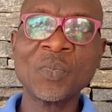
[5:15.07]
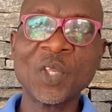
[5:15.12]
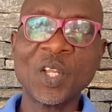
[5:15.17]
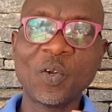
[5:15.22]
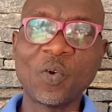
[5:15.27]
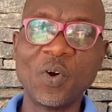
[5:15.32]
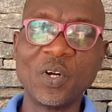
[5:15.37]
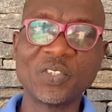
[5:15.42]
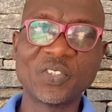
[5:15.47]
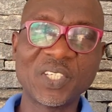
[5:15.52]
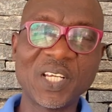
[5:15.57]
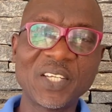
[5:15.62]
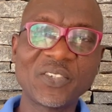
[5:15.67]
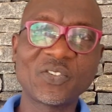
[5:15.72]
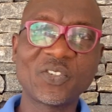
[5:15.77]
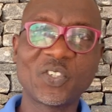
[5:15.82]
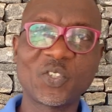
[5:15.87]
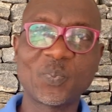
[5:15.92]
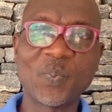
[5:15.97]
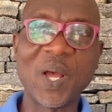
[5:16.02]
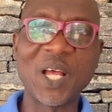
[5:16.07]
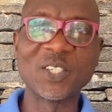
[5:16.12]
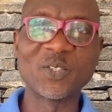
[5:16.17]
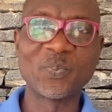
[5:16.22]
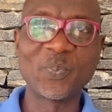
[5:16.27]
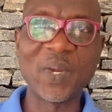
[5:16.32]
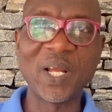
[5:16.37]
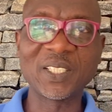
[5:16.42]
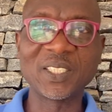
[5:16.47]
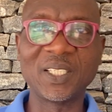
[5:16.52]
Consensus
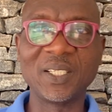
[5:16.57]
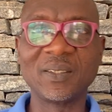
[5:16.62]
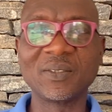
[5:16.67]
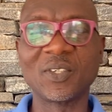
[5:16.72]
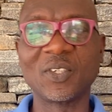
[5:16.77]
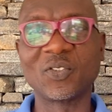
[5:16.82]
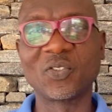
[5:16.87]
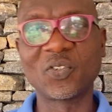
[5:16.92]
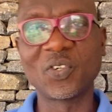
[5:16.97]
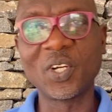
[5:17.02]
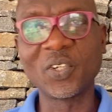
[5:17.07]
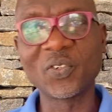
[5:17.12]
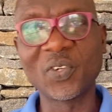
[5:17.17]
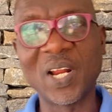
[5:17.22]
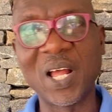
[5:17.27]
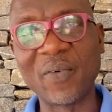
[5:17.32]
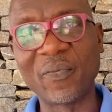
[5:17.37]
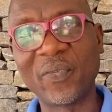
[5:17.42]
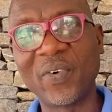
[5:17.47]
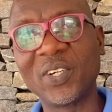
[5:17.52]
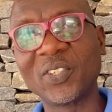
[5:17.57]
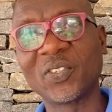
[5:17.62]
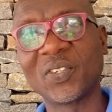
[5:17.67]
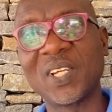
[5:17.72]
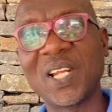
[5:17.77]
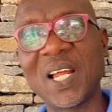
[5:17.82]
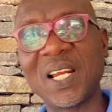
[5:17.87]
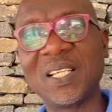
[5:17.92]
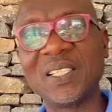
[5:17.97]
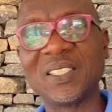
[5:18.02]
perspectives or structural
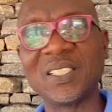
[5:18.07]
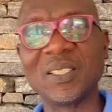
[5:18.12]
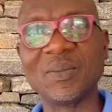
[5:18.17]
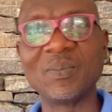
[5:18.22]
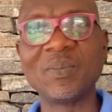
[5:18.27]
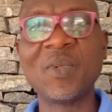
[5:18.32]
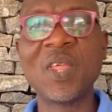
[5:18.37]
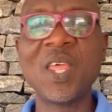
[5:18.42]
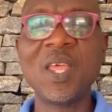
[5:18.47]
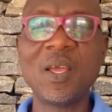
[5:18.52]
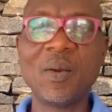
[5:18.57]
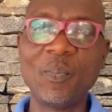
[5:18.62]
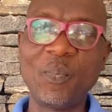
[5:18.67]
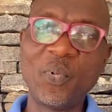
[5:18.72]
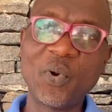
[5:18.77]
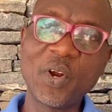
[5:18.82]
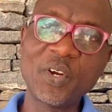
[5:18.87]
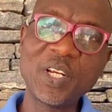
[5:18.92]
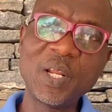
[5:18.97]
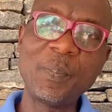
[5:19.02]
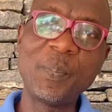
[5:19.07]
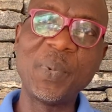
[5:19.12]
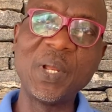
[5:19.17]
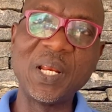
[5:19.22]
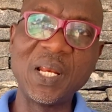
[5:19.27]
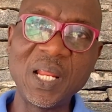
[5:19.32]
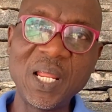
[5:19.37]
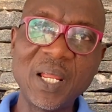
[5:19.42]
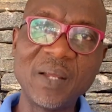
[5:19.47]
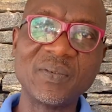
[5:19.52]
functionalism broadly
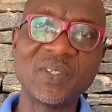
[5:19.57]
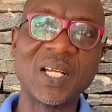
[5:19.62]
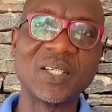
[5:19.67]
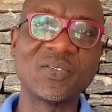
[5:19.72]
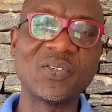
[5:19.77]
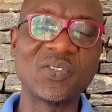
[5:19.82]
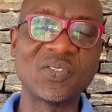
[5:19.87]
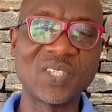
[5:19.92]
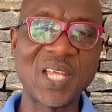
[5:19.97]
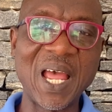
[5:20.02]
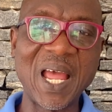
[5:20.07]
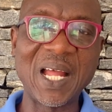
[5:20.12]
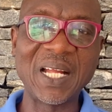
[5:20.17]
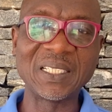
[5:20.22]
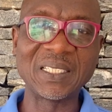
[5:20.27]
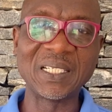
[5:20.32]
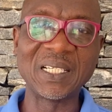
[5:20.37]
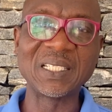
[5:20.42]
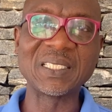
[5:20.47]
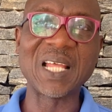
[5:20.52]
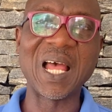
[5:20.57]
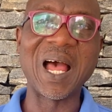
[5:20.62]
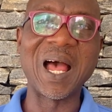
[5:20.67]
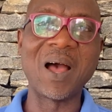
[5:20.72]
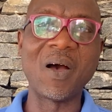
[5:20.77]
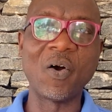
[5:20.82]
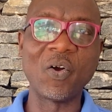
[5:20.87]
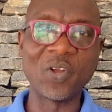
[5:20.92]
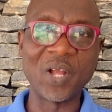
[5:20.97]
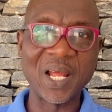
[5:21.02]
believes that societies are
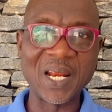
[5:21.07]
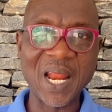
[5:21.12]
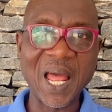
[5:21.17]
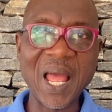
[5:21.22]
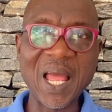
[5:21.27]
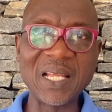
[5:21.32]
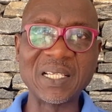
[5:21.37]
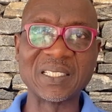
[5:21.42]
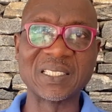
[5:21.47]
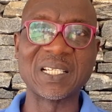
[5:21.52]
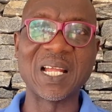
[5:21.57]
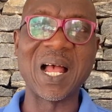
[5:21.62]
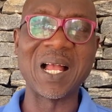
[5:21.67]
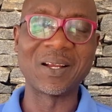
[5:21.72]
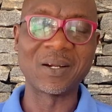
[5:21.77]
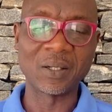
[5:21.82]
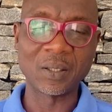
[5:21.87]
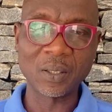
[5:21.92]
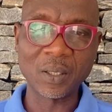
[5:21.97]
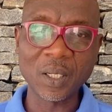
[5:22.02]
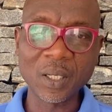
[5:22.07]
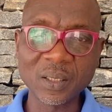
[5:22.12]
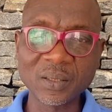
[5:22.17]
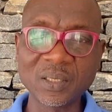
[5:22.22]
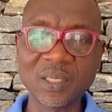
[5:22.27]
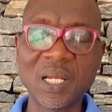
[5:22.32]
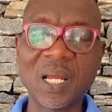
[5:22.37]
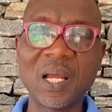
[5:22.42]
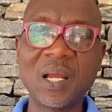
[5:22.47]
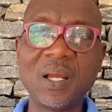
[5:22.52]
organized across
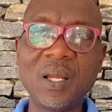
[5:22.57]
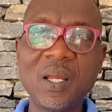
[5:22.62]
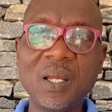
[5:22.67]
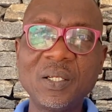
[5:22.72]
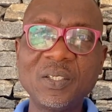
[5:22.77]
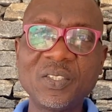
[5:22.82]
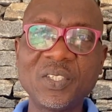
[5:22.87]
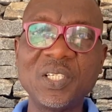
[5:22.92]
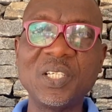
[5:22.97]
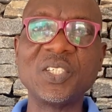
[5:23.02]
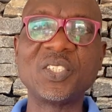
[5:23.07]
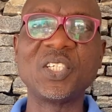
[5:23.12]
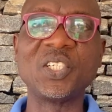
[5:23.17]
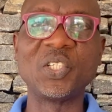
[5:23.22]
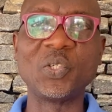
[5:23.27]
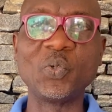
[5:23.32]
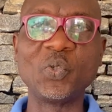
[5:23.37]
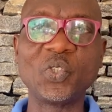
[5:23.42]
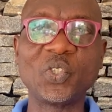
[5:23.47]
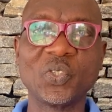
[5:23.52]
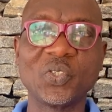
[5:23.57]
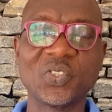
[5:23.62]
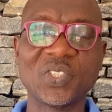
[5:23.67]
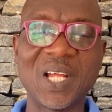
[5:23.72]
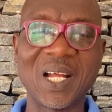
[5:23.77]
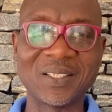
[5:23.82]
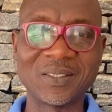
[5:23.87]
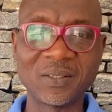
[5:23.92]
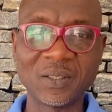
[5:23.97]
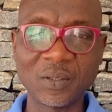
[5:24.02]
institutions,
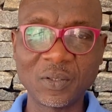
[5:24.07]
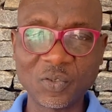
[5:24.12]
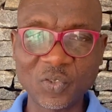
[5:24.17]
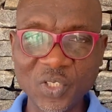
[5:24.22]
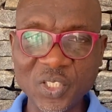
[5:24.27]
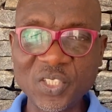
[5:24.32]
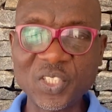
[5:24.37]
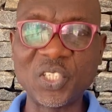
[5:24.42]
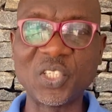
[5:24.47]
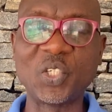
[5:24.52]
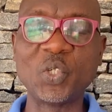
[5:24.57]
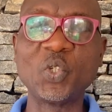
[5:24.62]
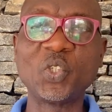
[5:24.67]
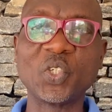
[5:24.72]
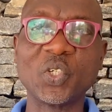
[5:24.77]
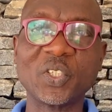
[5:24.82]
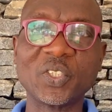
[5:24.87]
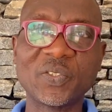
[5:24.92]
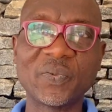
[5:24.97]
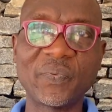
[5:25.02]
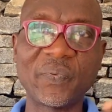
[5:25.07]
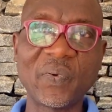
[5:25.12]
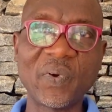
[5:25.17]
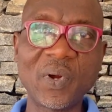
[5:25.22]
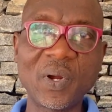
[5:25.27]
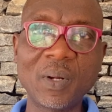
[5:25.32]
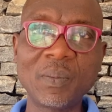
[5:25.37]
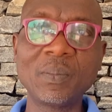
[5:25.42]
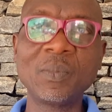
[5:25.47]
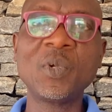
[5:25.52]
that institutions
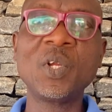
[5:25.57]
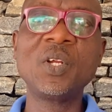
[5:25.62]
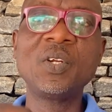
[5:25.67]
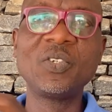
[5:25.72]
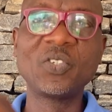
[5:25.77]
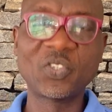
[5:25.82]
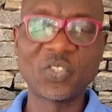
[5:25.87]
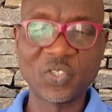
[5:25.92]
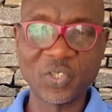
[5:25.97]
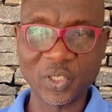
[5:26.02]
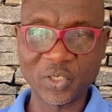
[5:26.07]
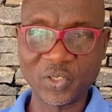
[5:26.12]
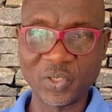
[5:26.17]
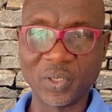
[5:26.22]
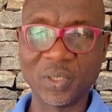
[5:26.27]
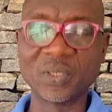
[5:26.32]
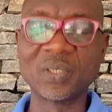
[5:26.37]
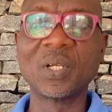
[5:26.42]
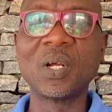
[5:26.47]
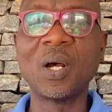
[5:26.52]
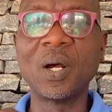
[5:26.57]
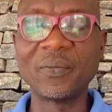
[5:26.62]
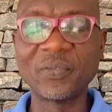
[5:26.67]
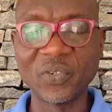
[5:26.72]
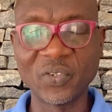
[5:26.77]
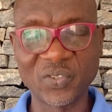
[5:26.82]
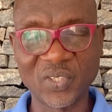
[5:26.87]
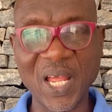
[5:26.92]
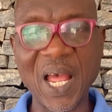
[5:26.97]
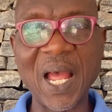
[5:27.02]
form structures of
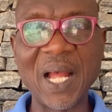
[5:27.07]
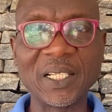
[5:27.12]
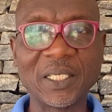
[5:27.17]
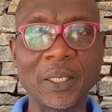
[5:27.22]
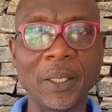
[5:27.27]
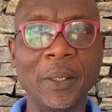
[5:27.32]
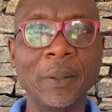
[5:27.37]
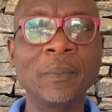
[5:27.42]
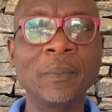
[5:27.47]
society.